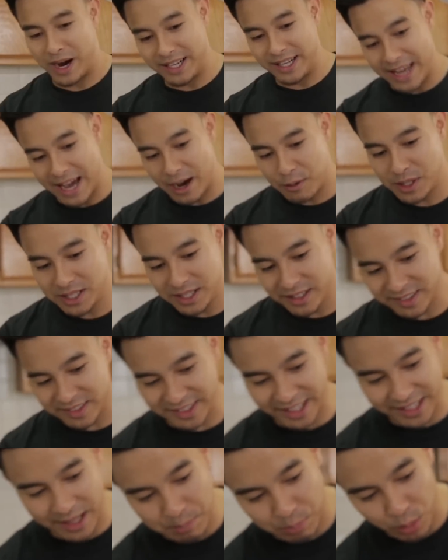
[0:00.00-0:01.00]
Right now, it looks
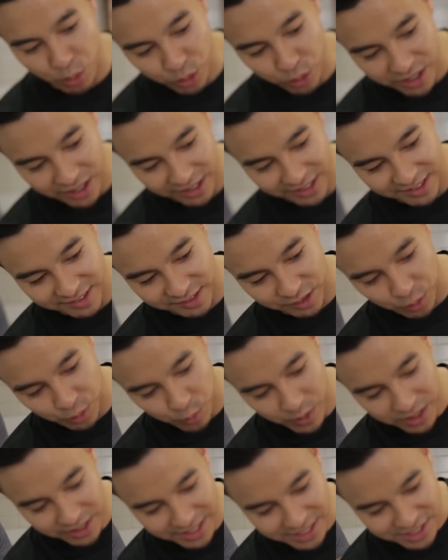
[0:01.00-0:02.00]
like a bowl cut because you're
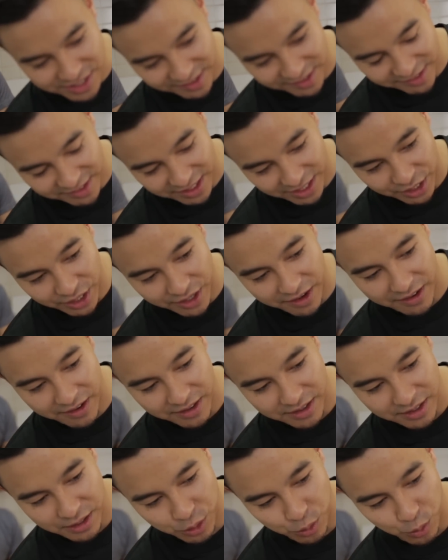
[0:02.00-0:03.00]
really just gonna,
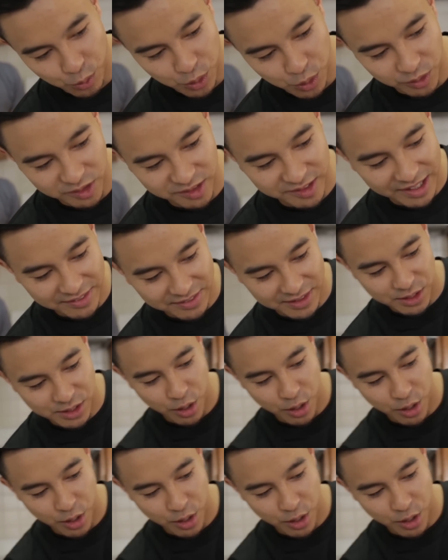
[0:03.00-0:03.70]
you set the